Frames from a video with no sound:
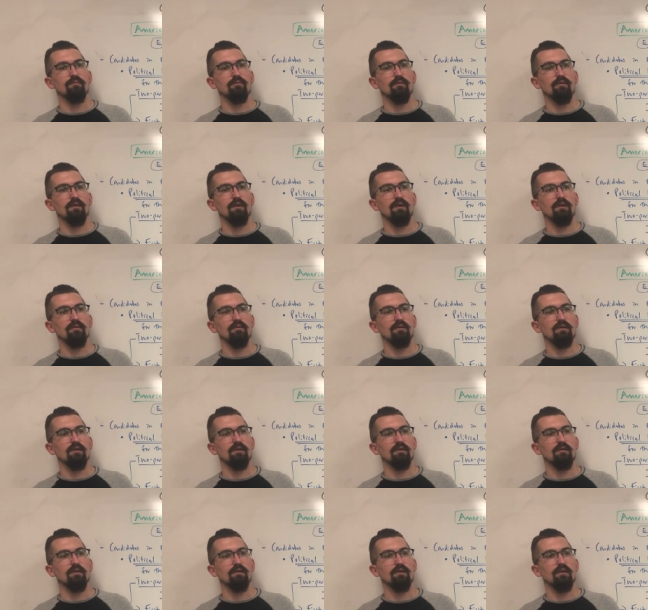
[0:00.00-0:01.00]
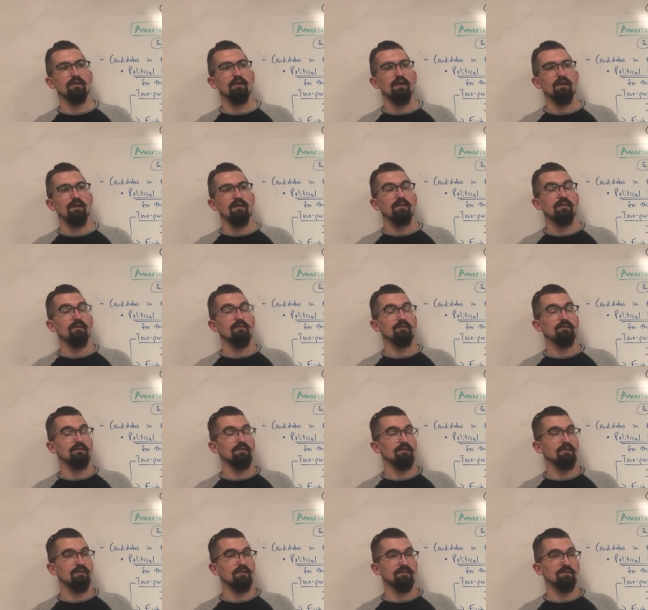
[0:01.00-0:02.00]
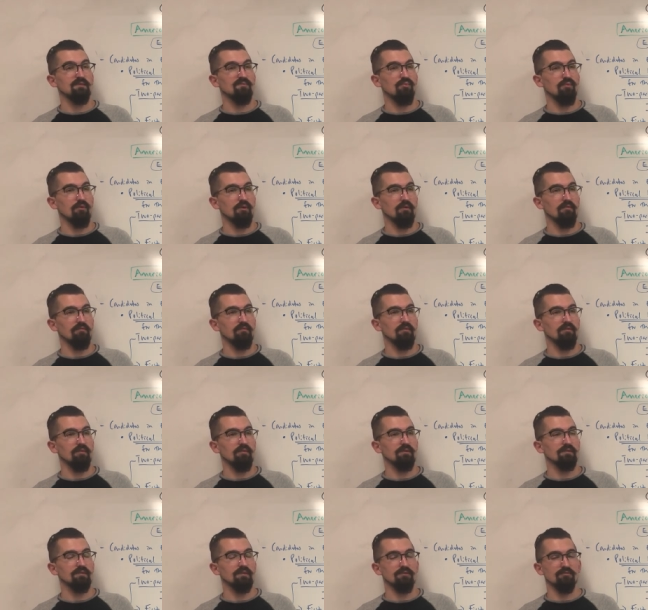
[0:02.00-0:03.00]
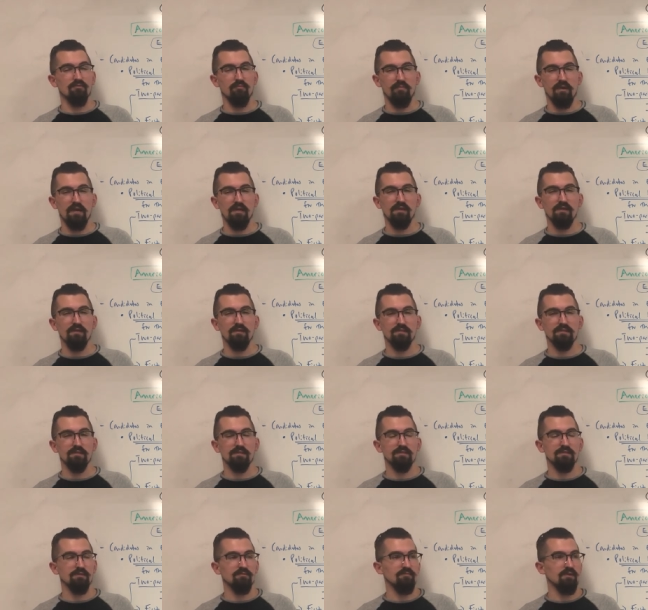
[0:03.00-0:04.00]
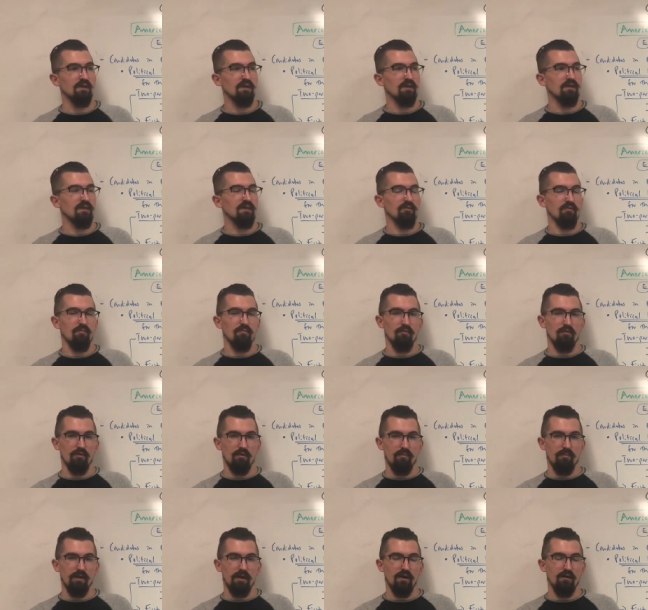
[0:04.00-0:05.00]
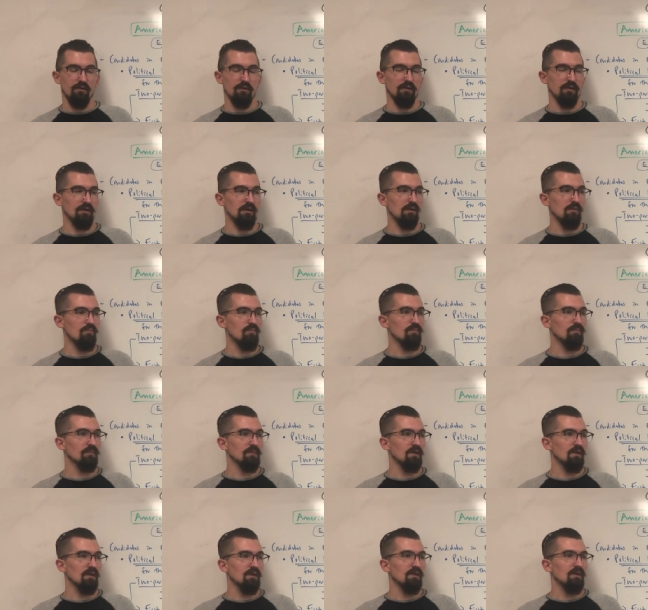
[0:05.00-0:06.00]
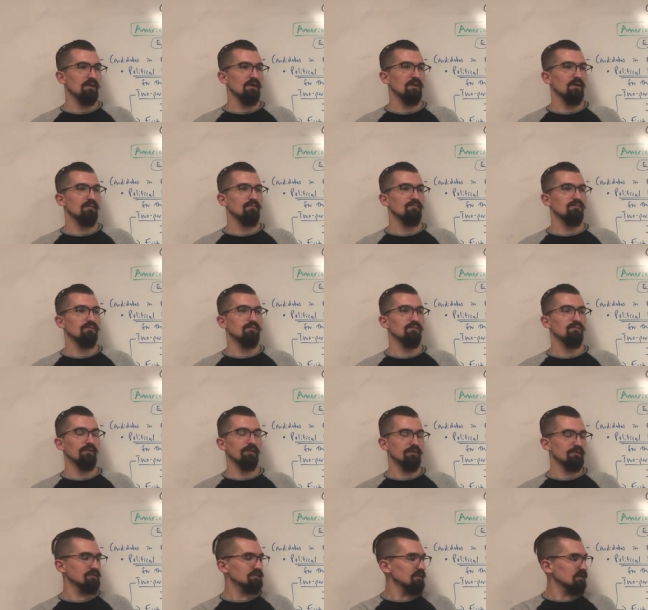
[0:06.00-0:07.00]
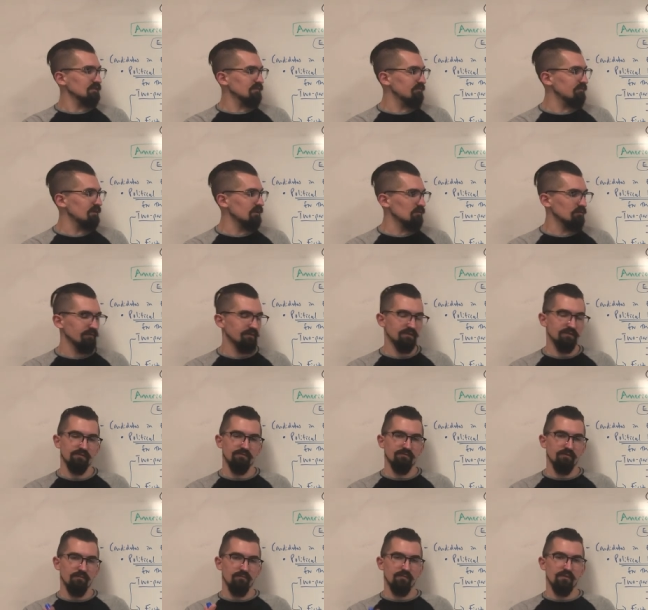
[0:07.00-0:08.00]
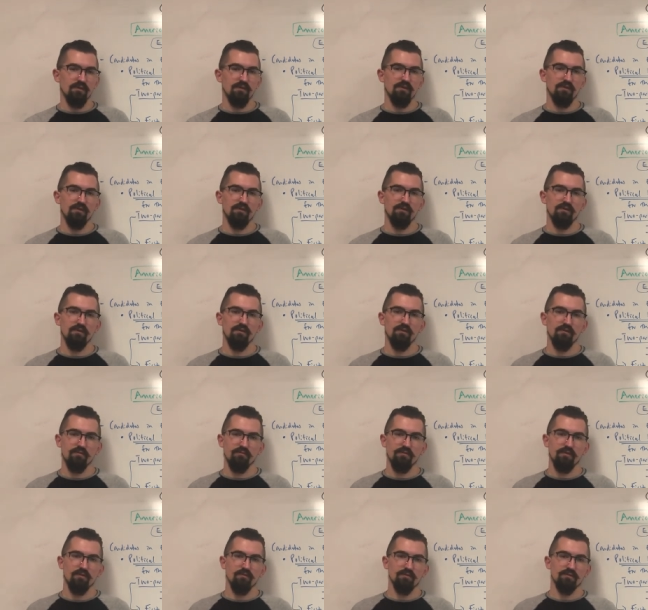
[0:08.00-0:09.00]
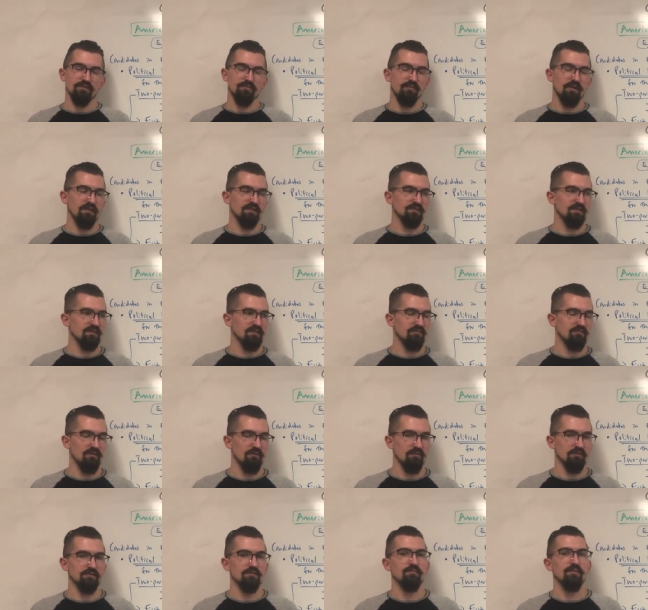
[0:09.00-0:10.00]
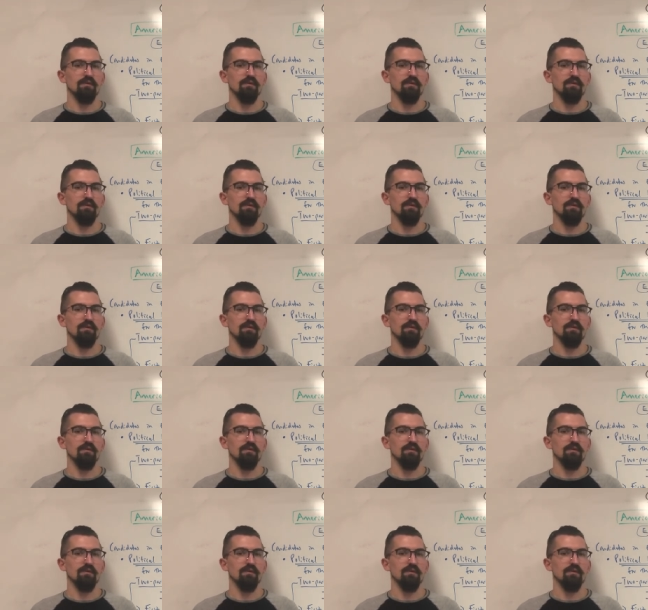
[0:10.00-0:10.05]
were they? Okay, they were in support of a central banking system. They were more about well, they're just like the Federalists from the Federalist debates, anti-Federalist